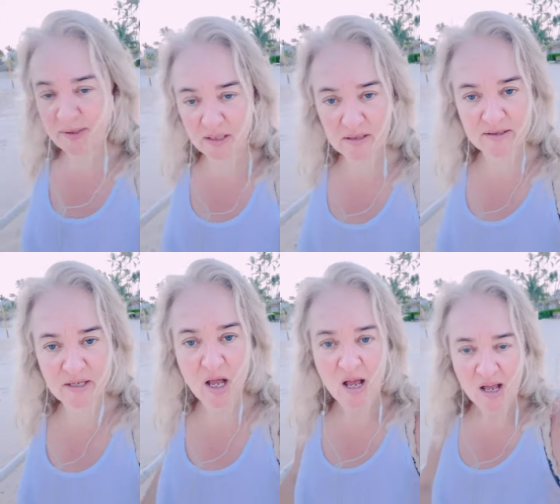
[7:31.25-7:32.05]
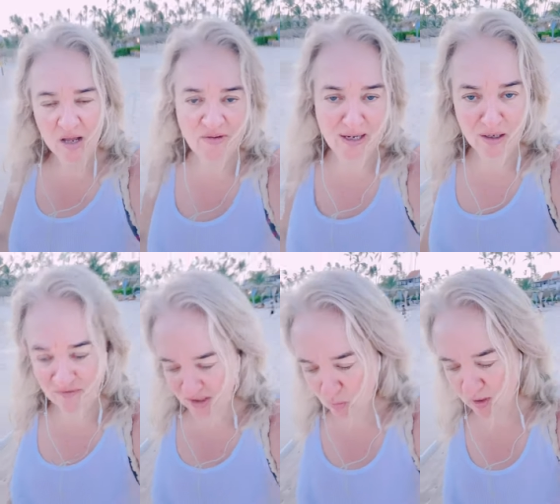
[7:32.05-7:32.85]
Because if I love
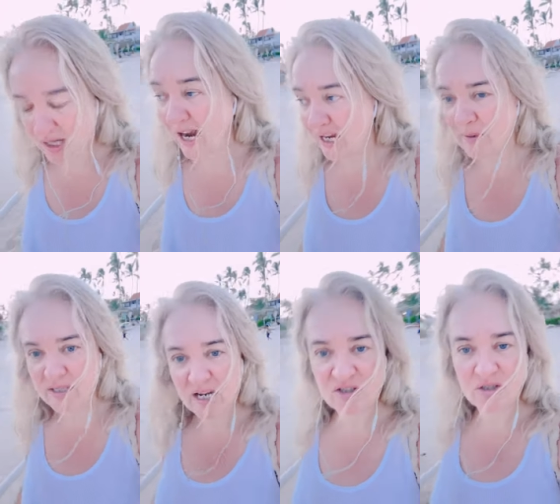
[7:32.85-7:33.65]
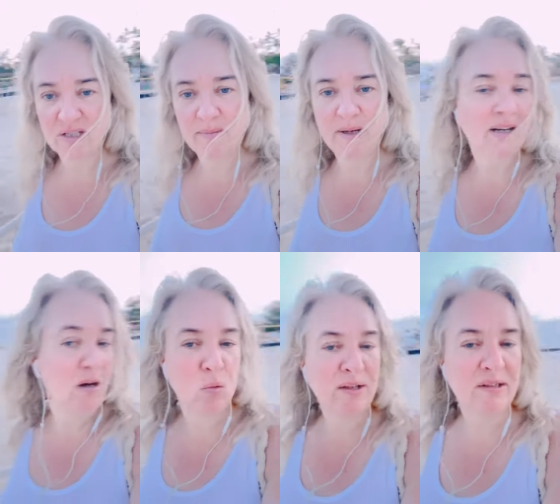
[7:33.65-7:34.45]
someone, I am attached to them and
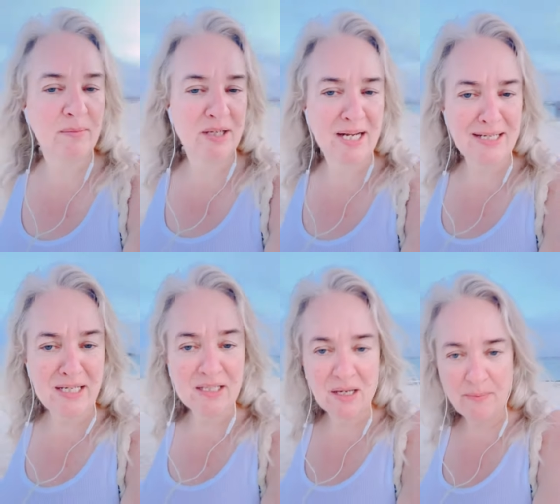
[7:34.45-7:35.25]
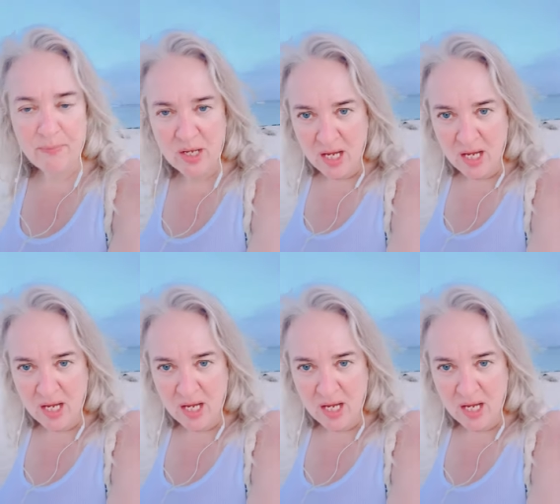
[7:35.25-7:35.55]
I want them and I need them.